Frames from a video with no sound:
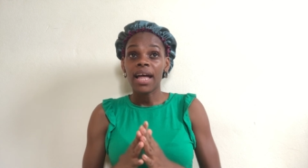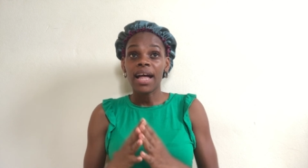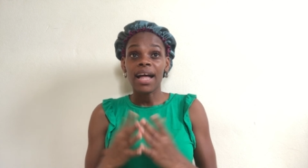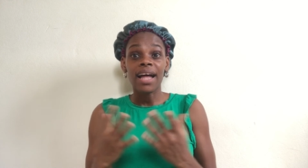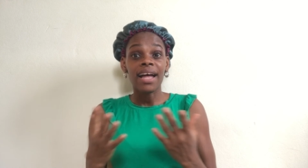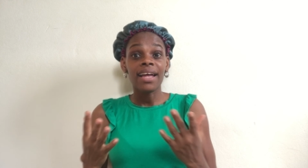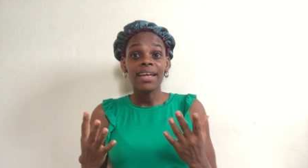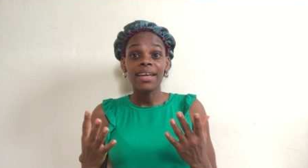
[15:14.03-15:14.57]

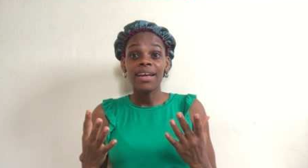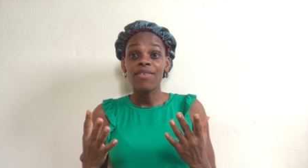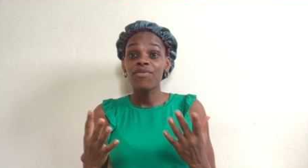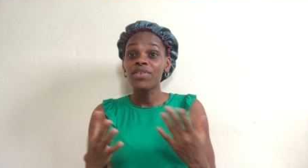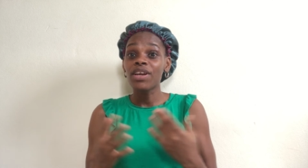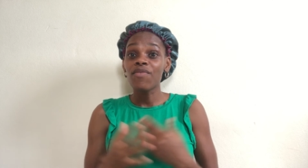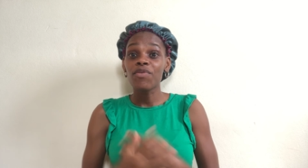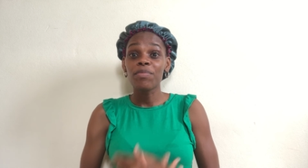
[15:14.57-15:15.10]
I
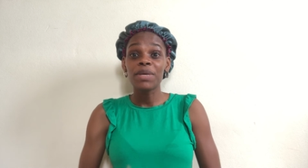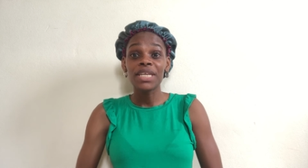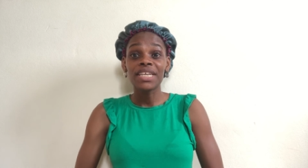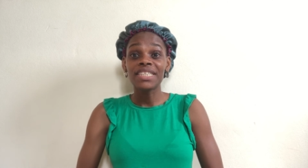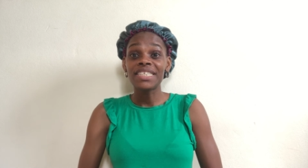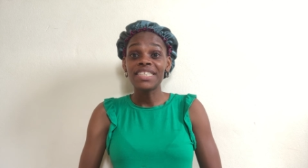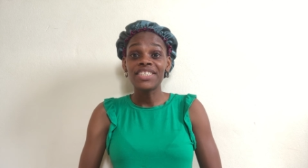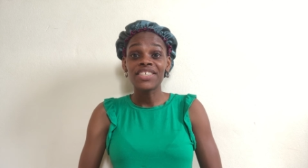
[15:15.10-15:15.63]
have never been
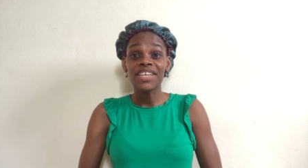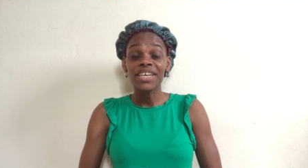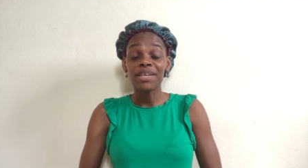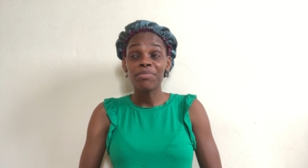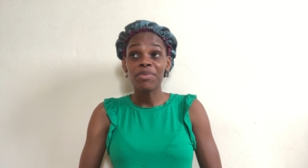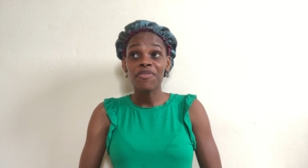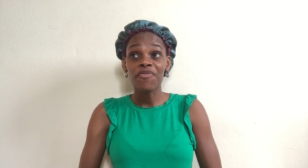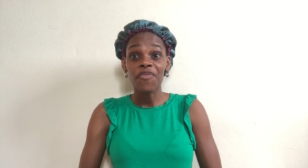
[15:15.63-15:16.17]
a teacher
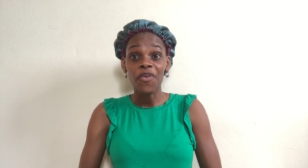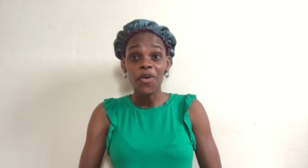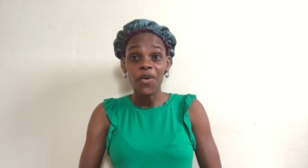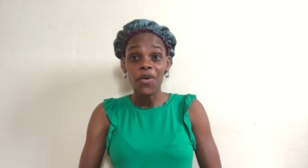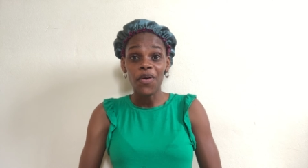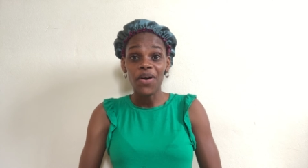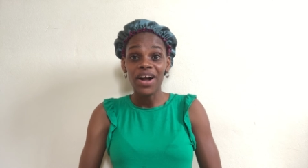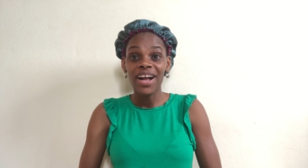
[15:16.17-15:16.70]
aide
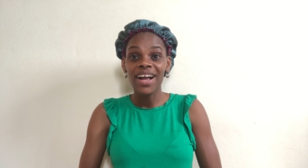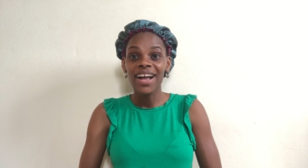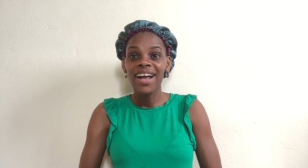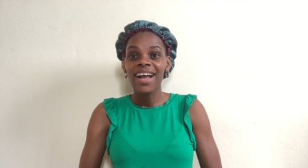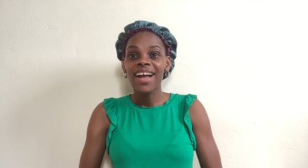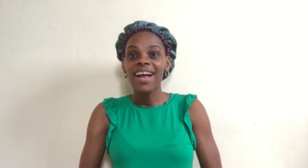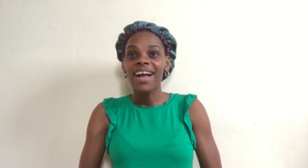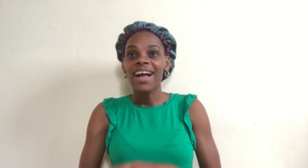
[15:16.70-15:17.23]
before,
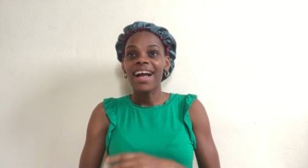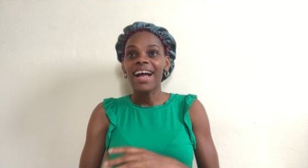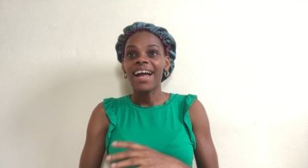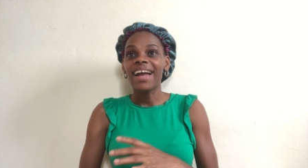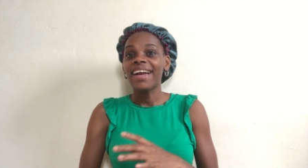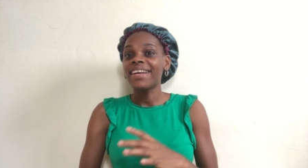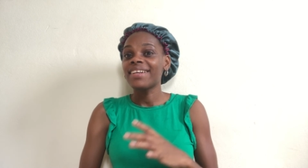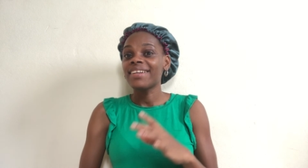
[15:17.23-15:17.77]

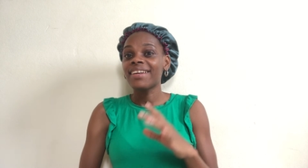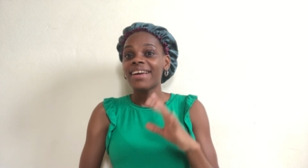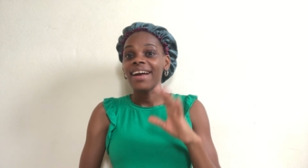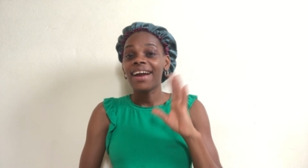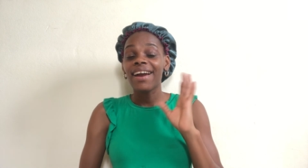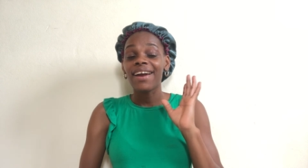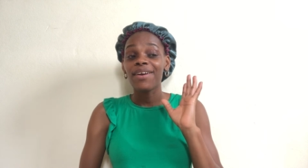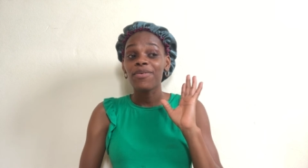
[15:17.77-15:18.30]
and
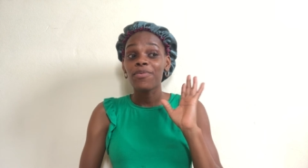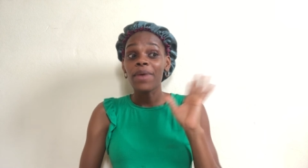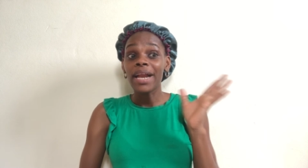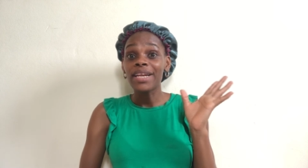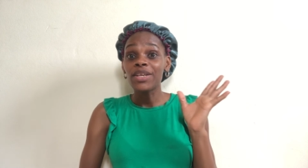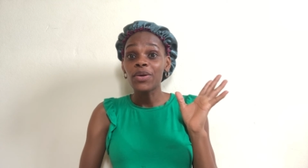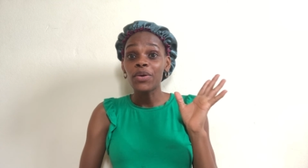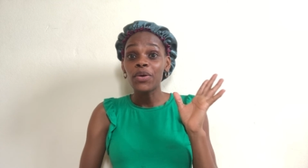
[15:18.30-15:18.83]
I
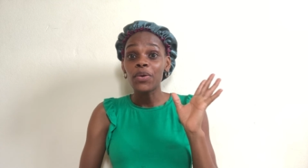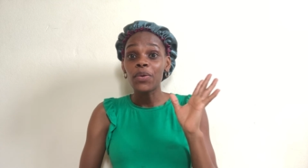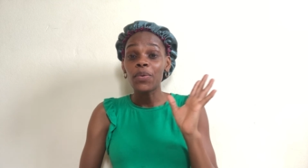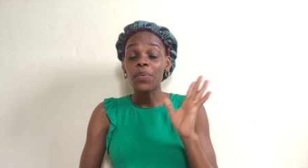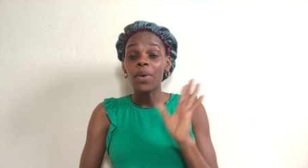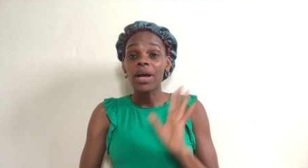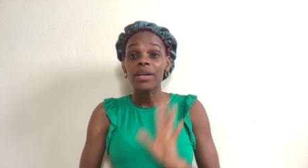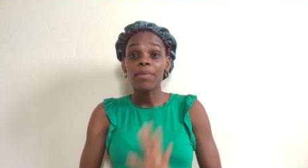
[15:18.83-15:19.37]
really don't
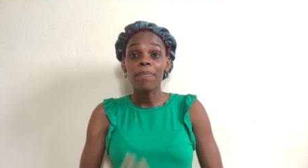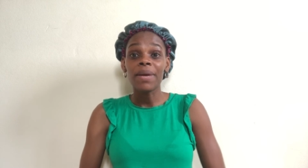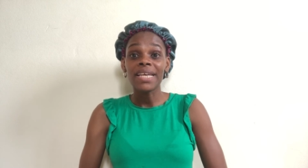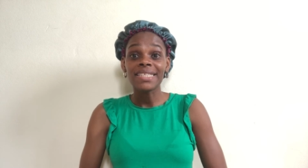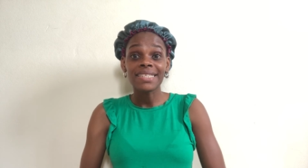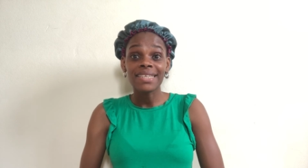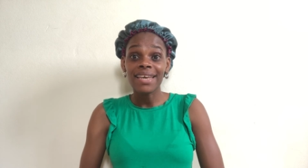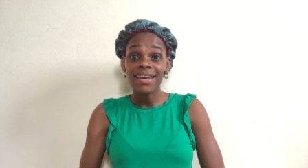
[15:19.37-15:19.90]
know what the pay
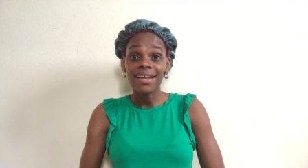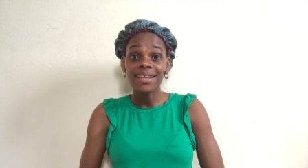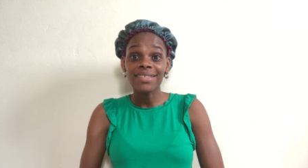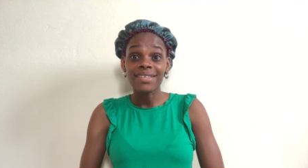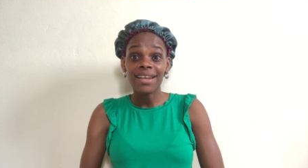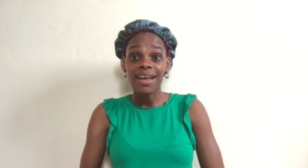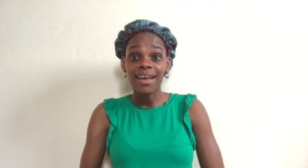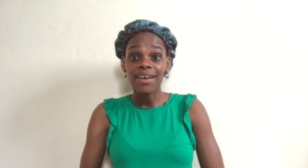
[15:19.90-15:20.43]
scale
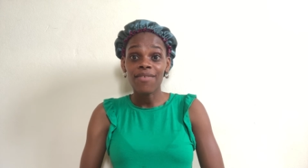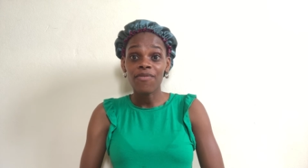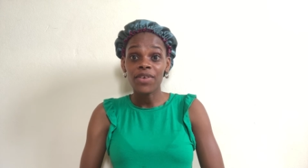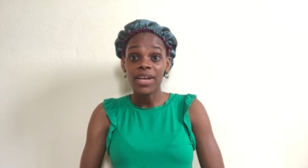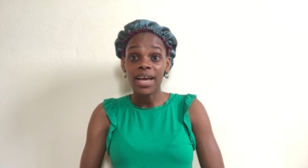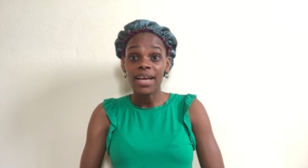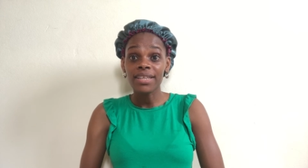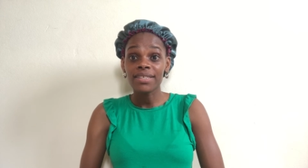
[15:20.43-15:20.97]
is like
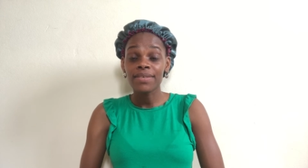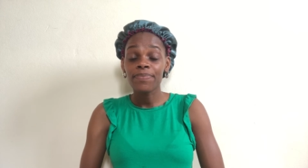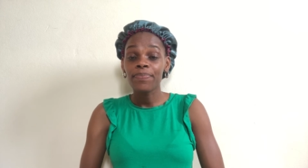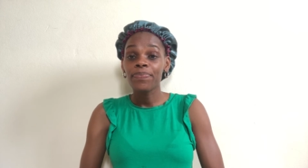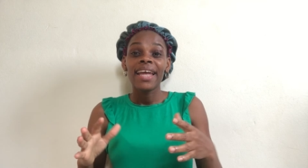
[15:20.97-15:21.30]
for that.